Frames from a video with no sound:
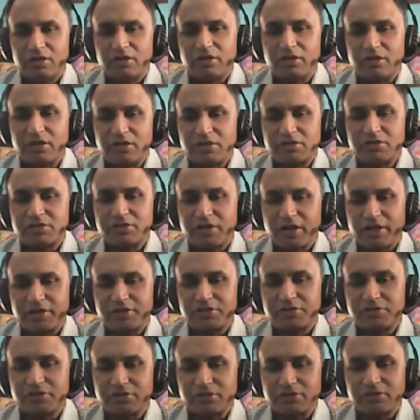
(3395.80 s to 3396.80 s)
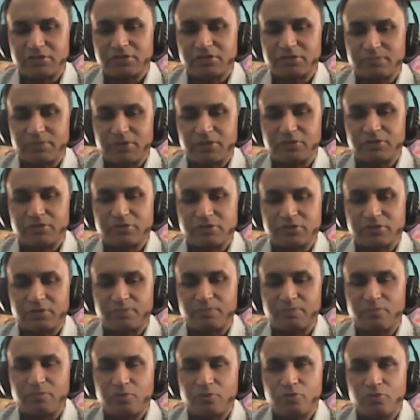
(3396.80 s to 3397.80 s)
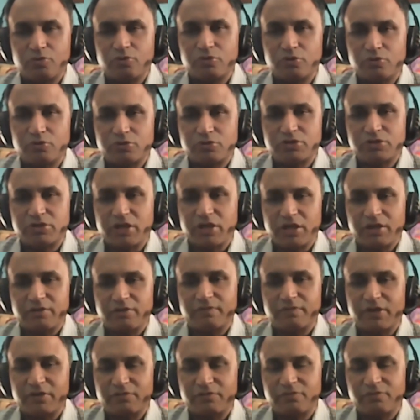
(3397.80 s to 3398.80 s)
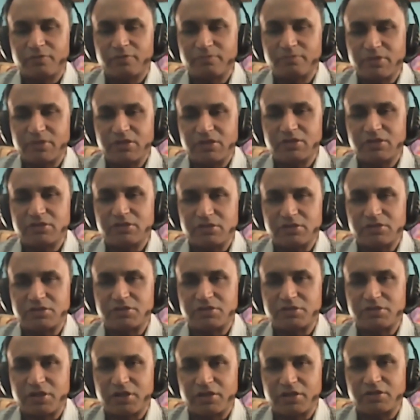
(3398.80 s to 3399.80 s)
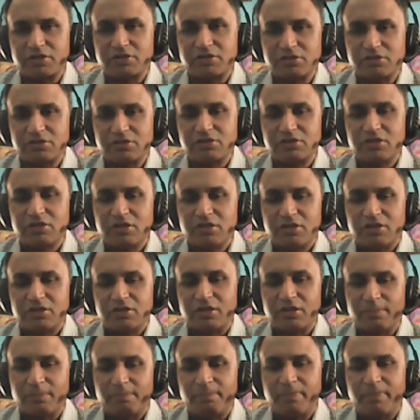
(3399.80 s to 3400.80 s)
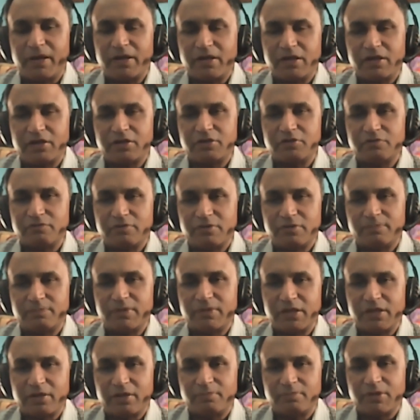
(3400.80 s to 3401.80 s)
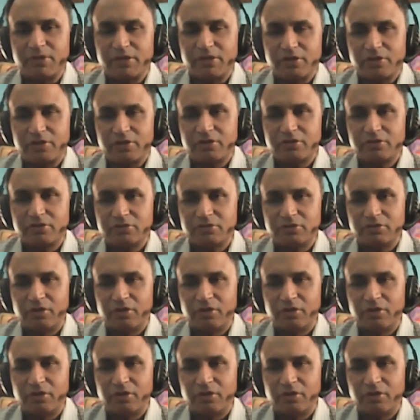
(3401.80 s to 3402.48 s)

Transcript: distractions, because the more you stay away from these distractions, the better you will become in your